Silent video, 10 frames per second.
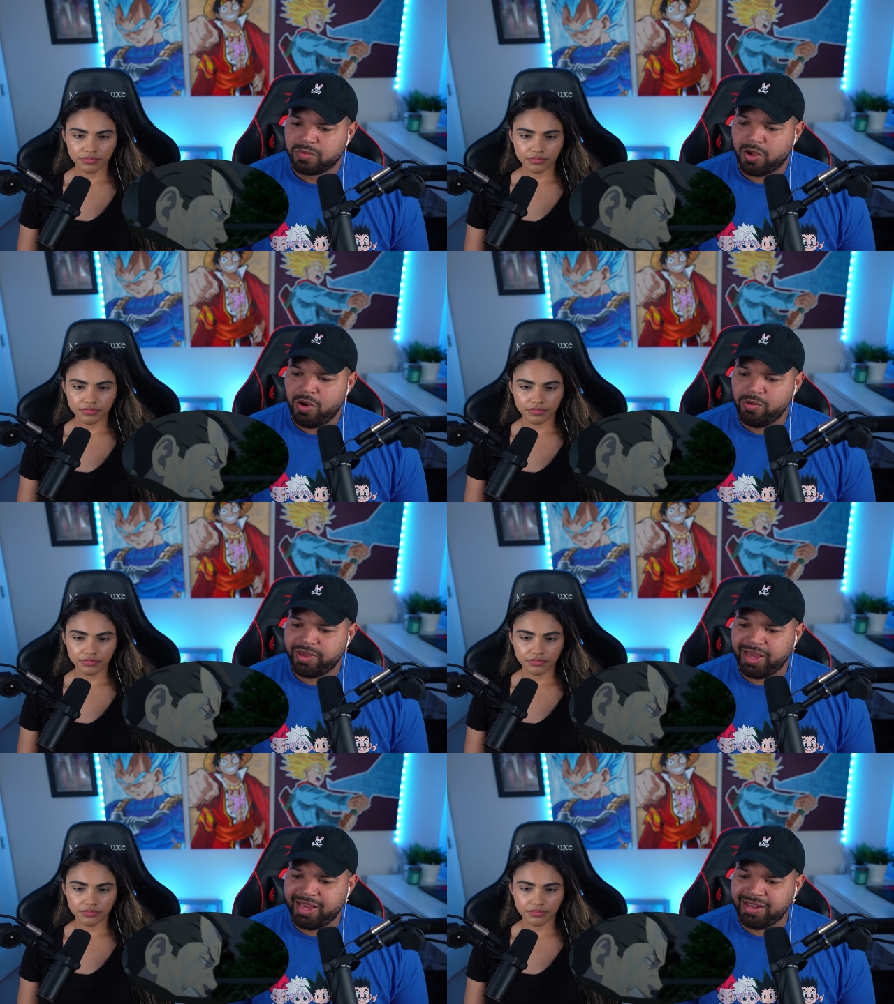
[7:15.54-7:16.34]

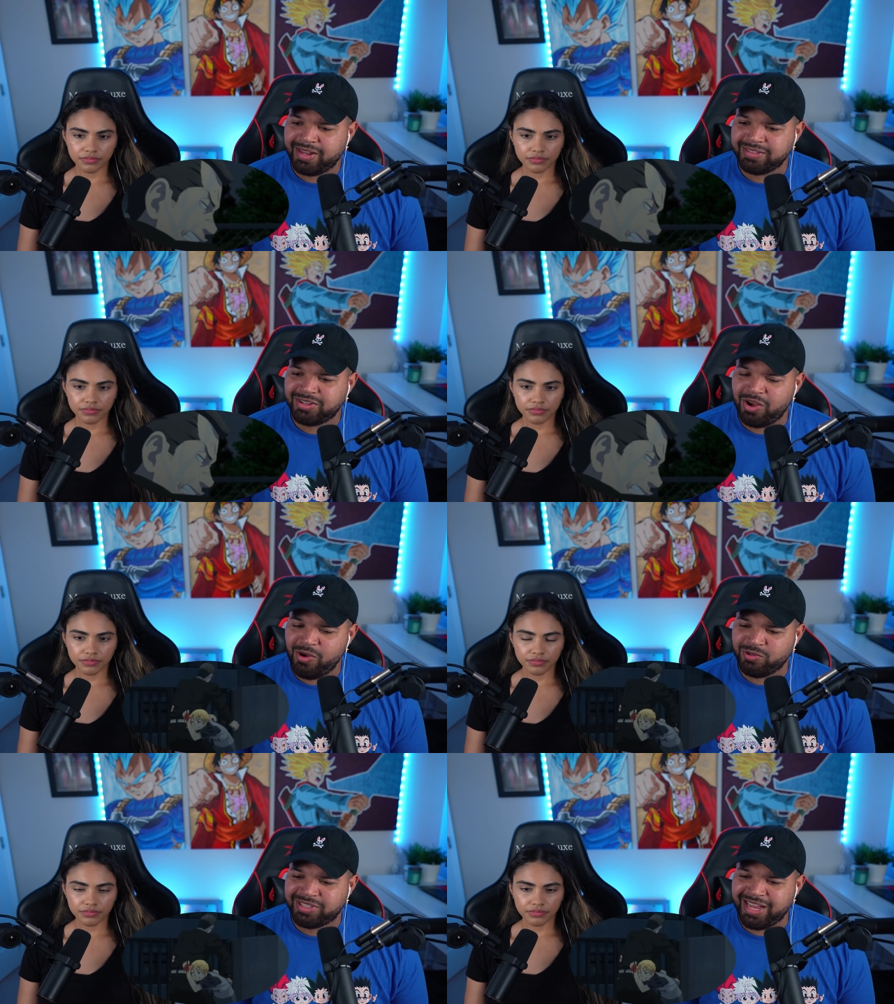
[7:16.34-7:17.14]
Speaker 1: Okay, let's
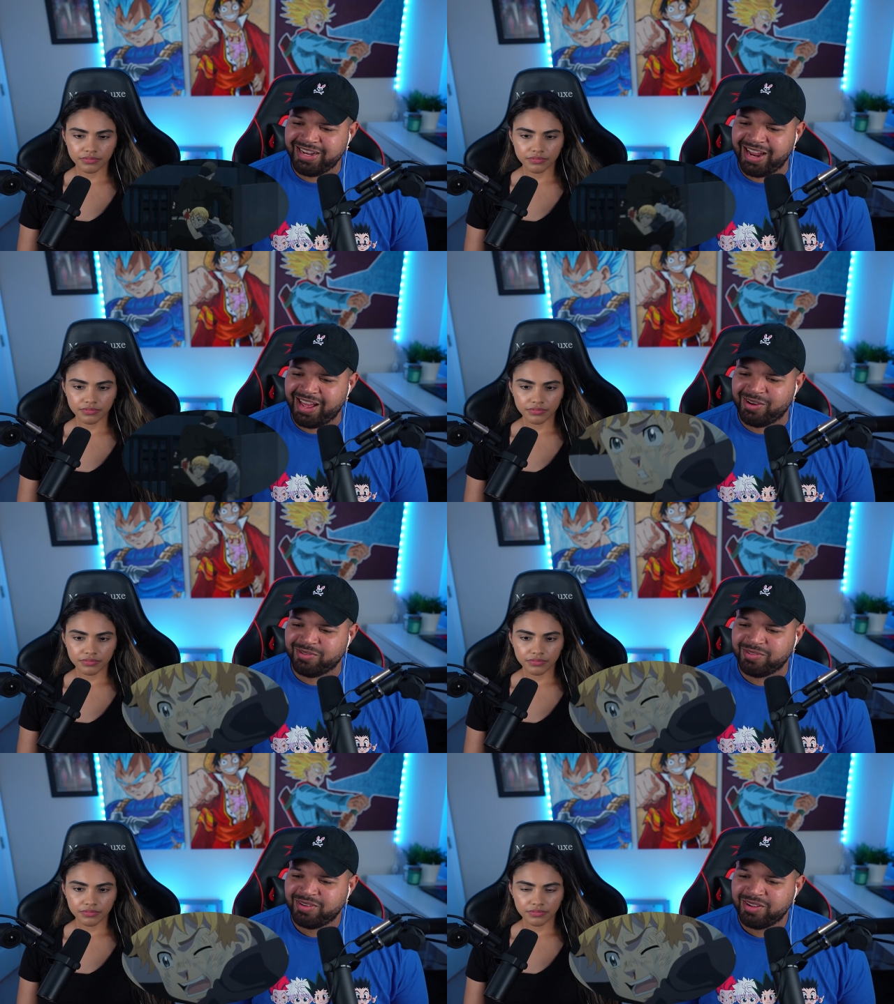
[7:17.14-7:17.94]
go.
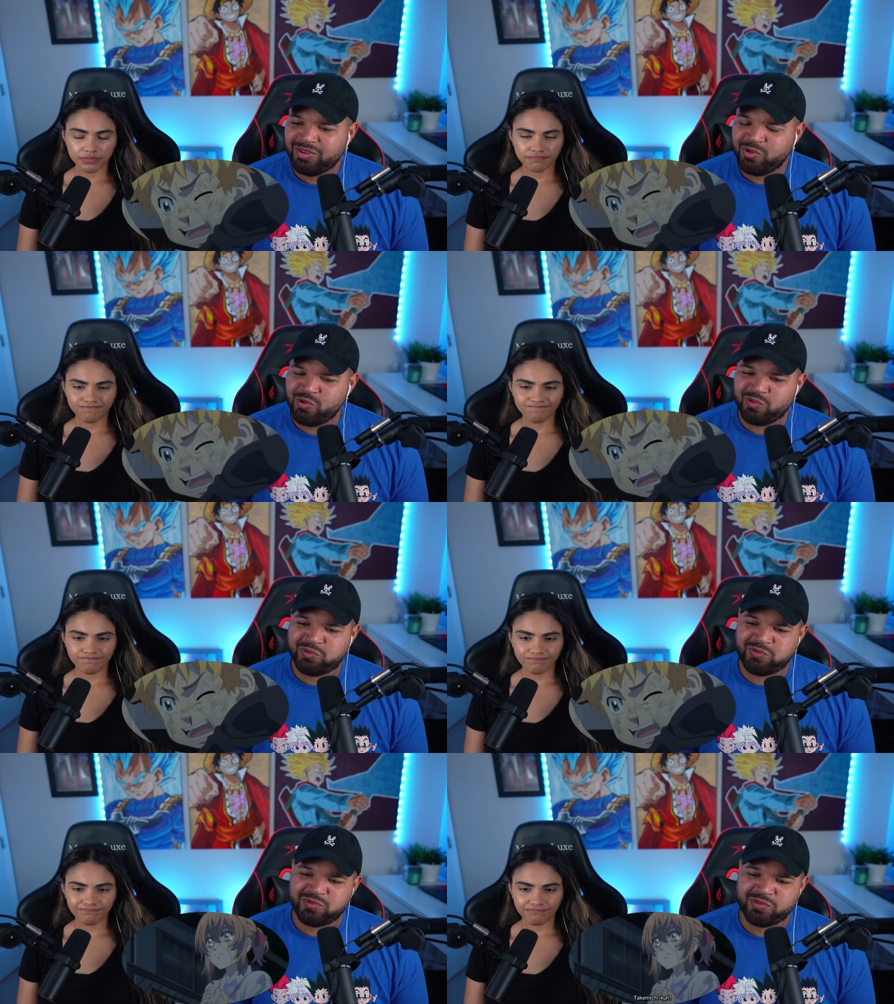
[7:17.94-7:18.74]
Takedown.
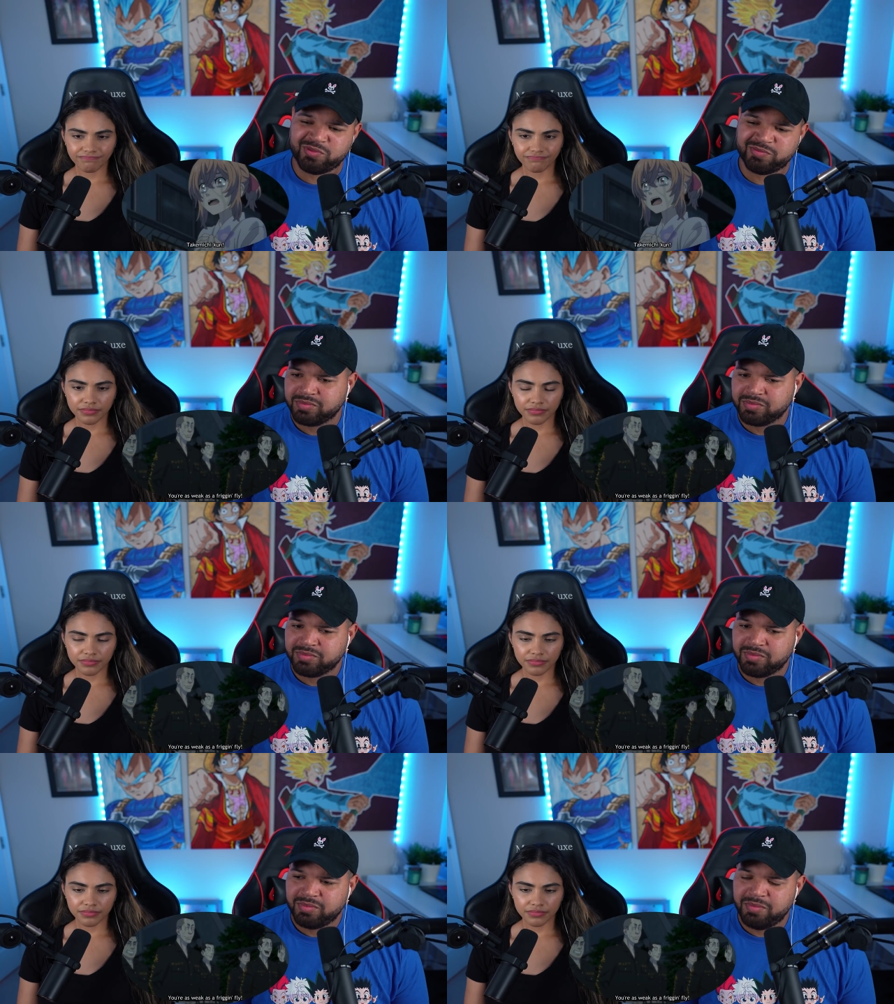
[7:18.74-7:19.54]
Oof.
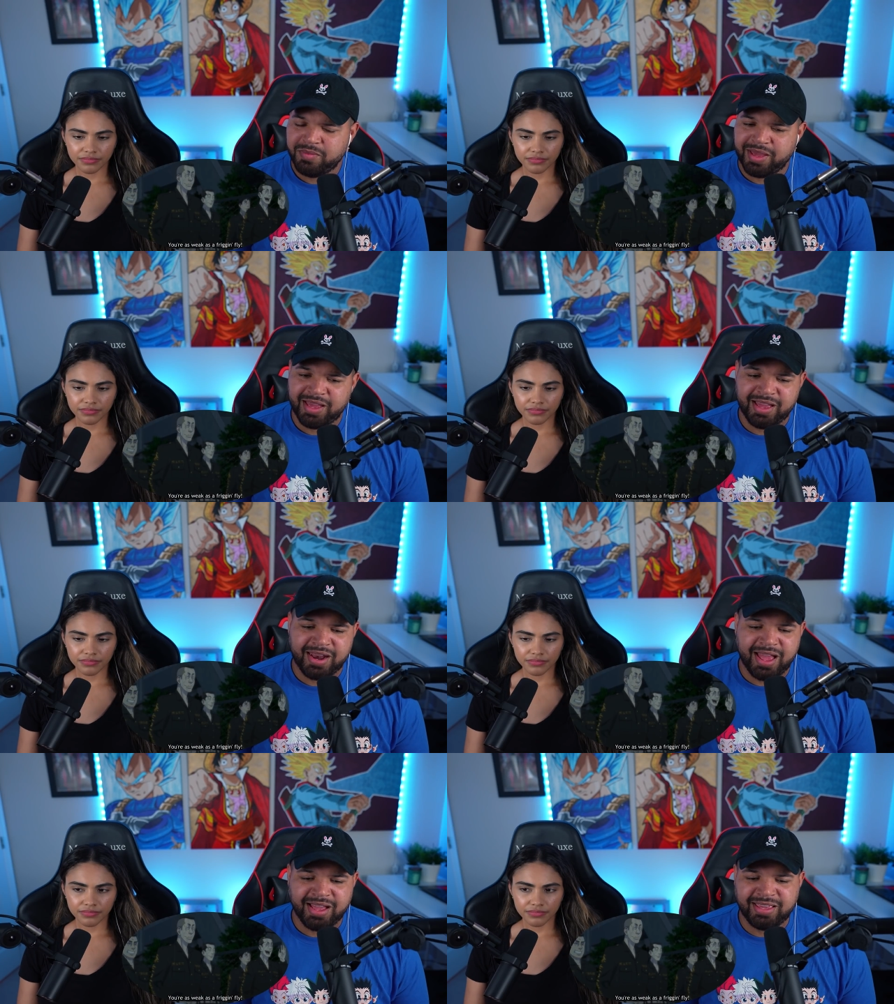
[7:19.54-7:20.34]

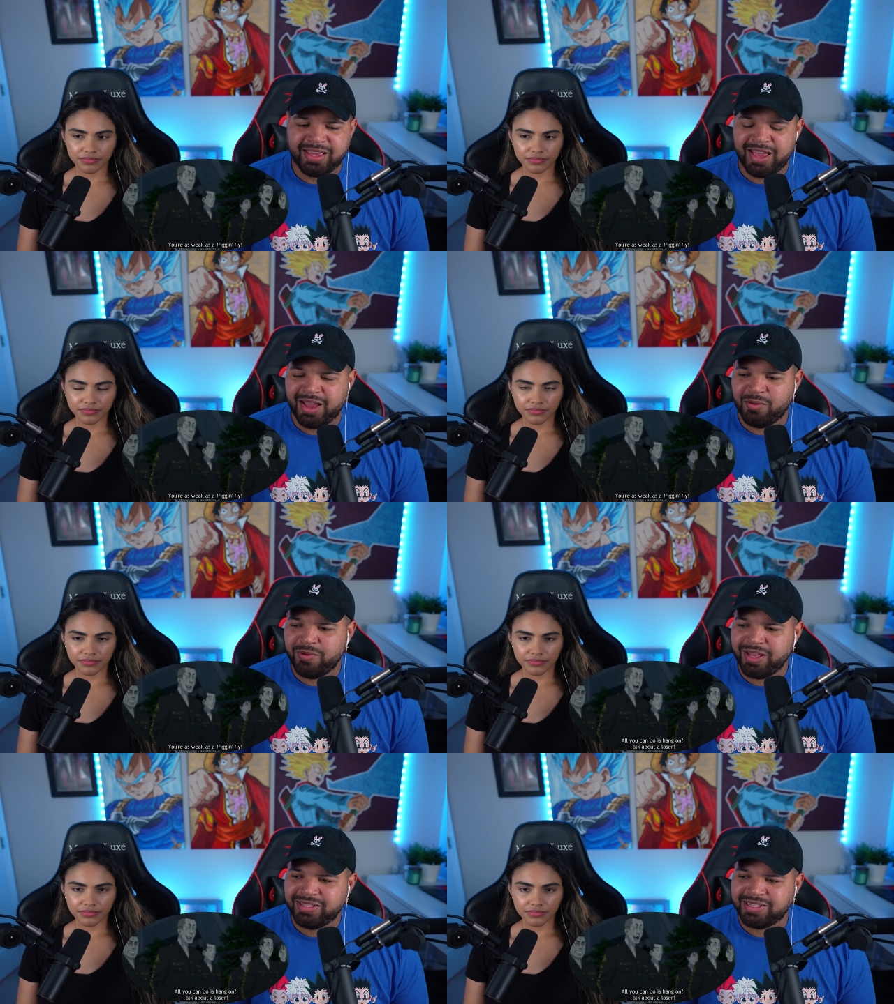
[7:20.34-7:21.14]
Man, I can't
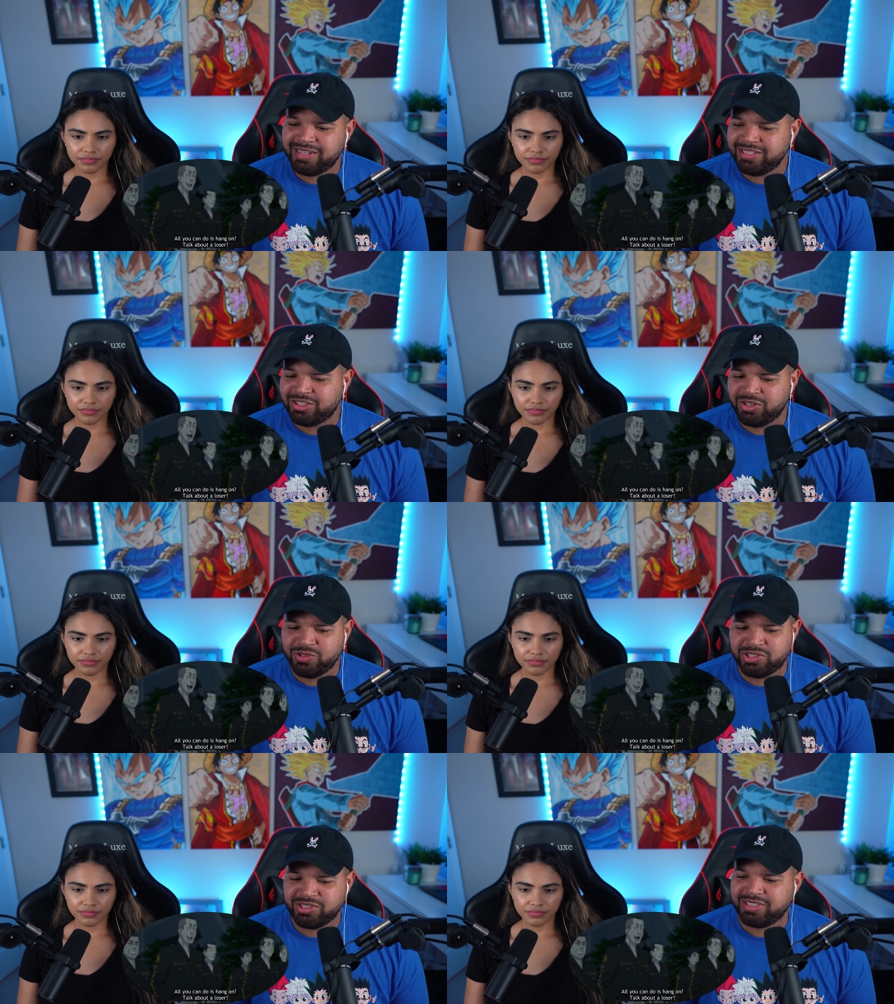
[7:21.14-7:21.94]
wait till these
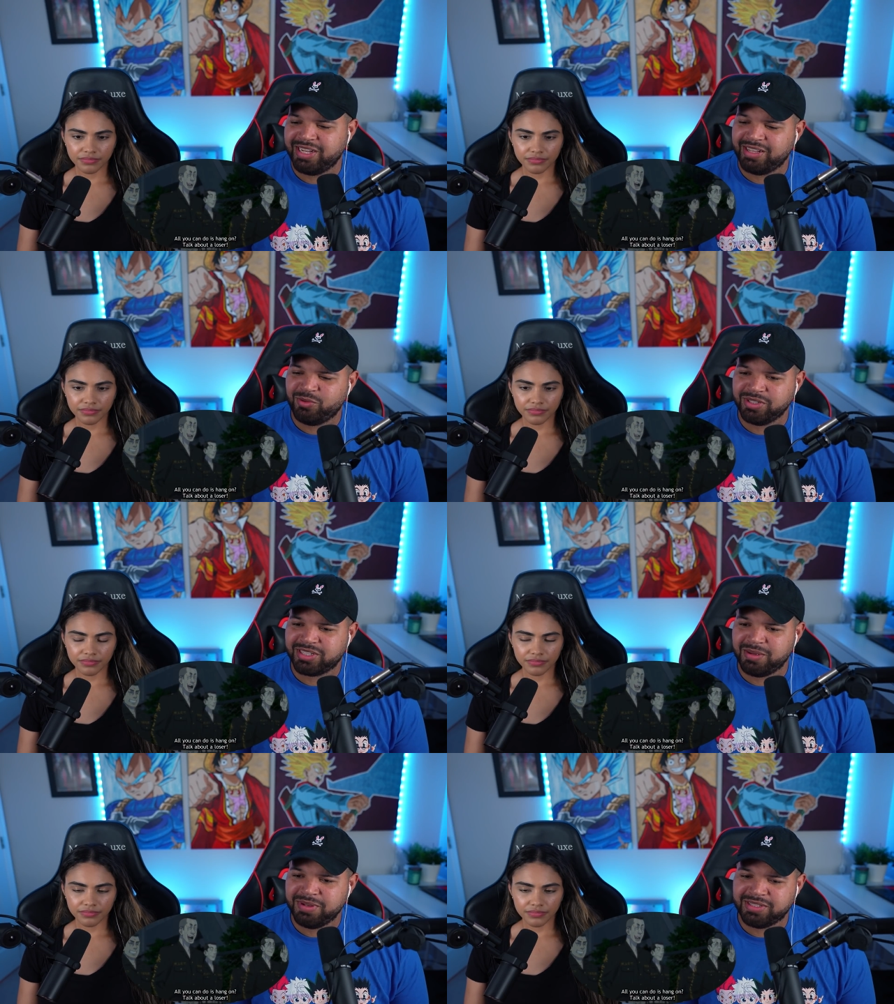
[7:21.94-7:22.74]
losers get what's
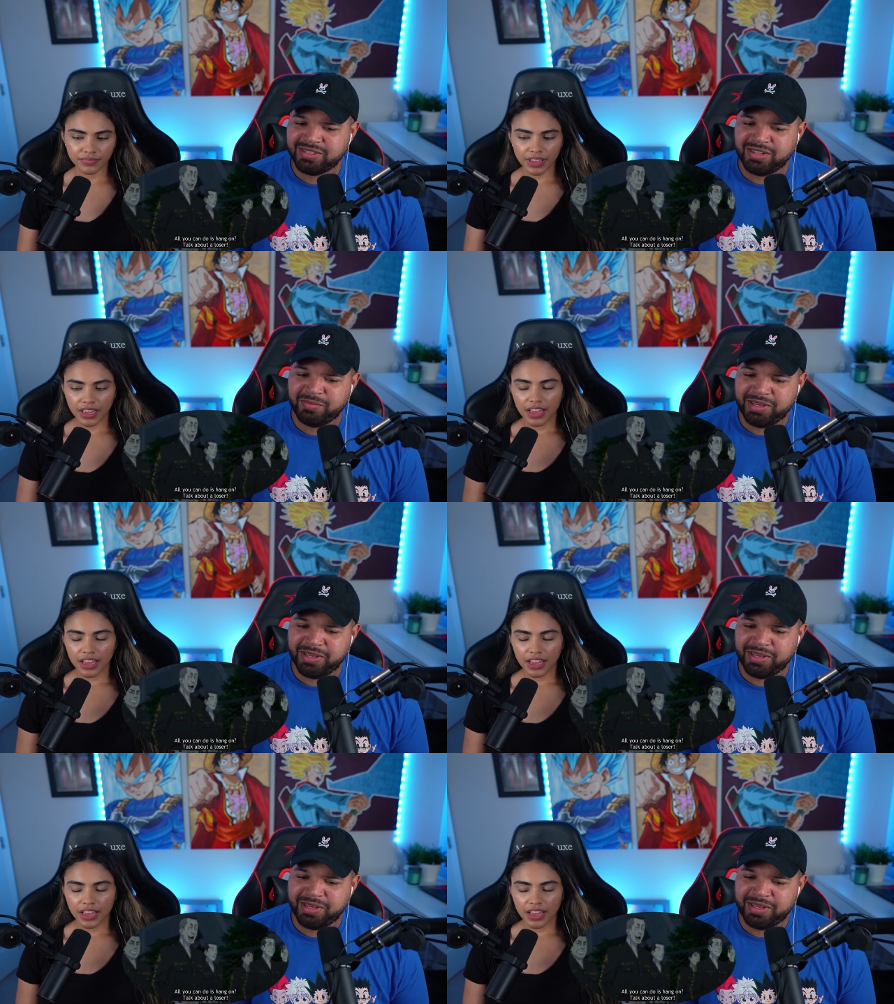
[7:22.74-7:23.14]
coming to them,